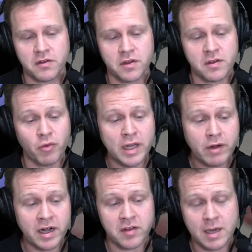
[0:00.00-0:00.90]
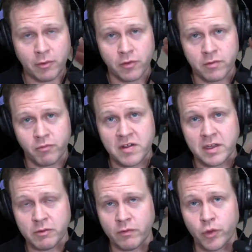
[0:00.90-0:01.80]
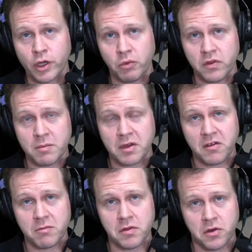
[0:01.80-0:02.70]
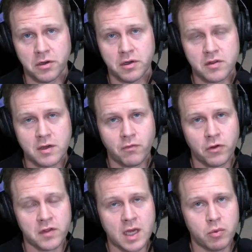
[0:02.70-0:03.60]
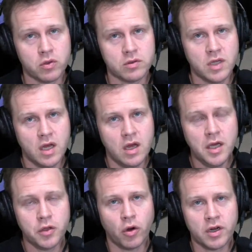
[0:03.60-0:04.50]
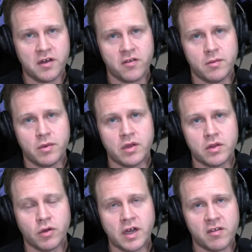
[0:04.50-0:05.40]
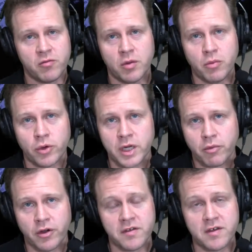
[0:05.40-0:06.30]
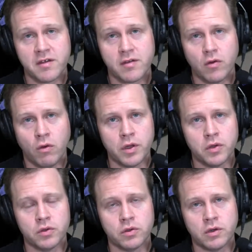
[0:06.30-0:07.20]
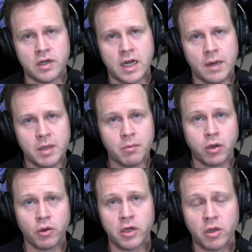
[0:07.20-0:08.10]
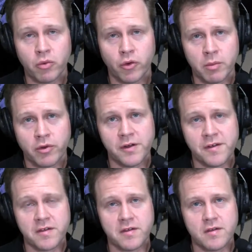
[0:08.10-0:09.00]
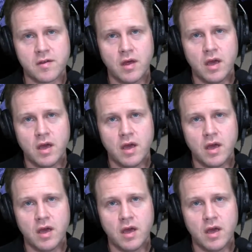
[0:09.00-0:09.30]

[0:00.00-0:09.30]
So there's some really great examples recently we've worked with some customers on. So for example, your customer onboarding process or your employee onboarding processes.